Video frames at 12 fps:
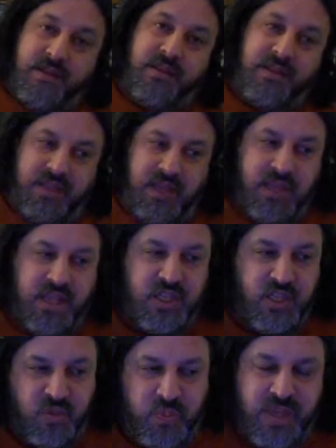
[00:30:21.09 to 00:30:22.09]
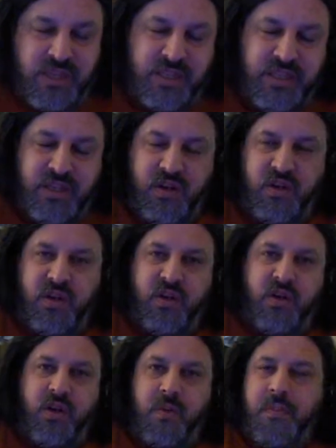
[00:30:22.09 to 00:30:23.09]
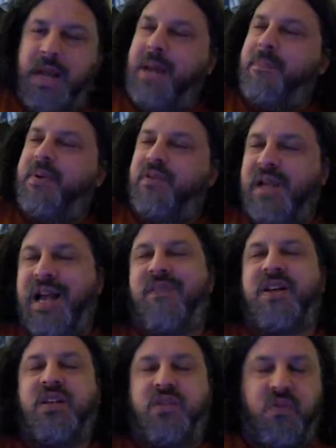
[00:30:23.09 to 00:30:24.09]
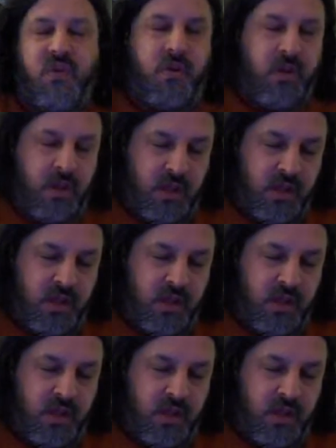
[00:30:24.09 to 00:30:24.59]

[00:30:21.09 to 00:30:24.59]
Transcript: The D N S is basically your, your, your map and traffic control